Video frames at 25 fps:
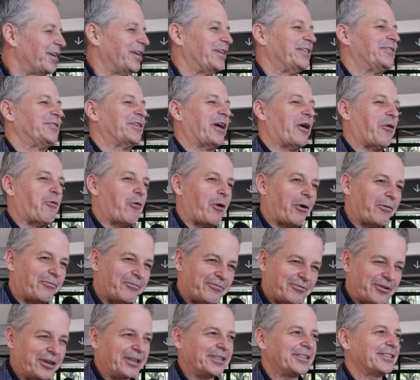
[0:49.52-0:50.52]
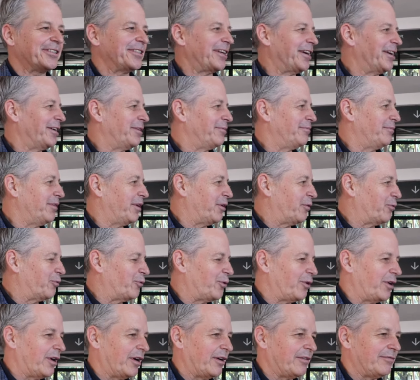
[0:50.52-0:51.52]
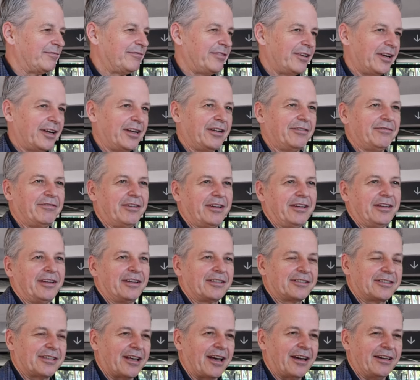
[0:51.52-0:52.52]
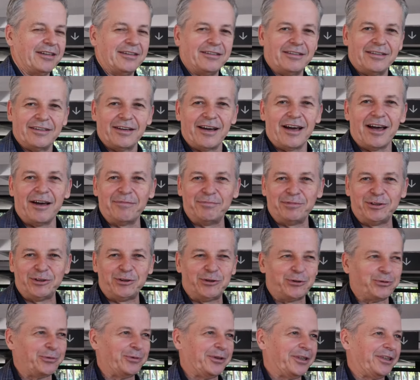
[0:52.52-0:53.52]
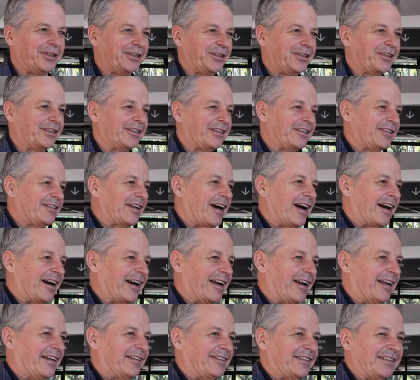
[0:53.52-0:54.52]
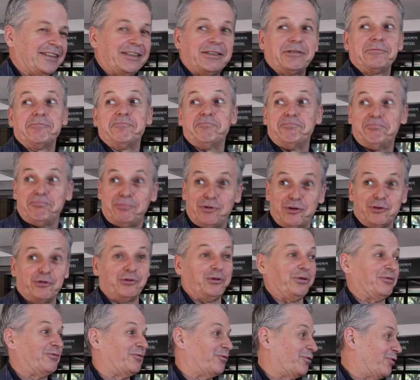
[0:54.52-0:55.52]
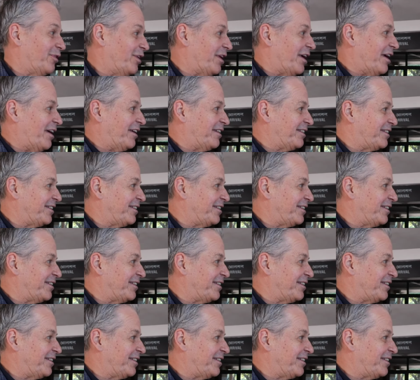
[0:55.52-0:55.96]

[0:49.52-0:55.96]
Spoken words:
It's our first time and we are very, very excited and happy to be here in Nagaland, this beautiful land.